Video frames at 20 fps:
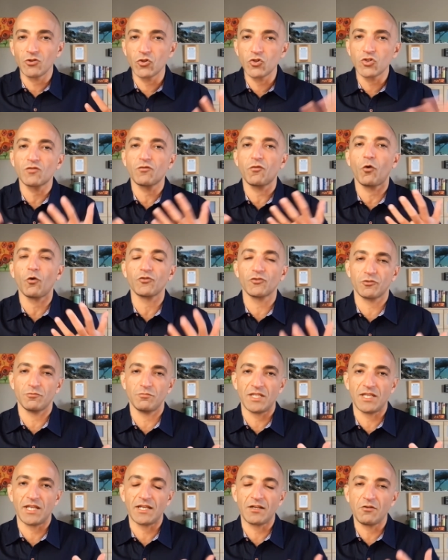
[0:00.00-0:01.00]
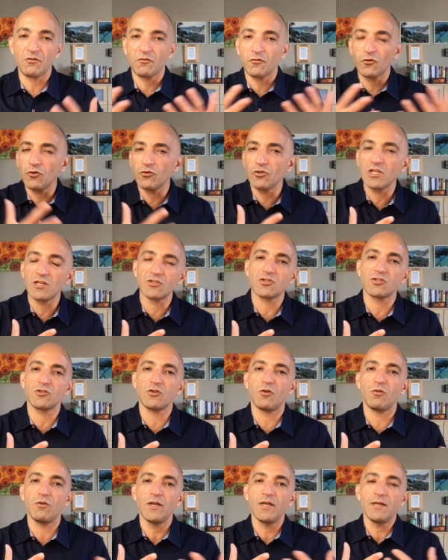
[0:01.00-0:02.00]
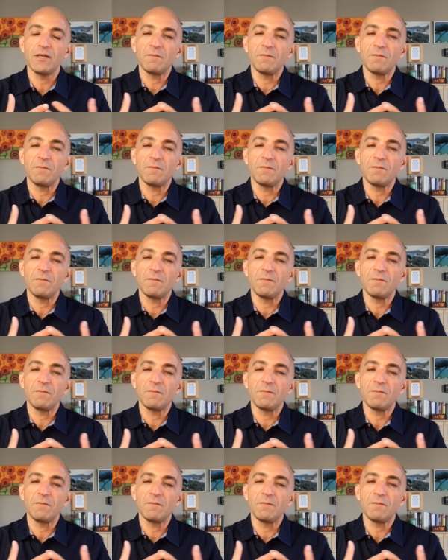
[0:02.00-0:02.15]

useful to me. And a few years ago,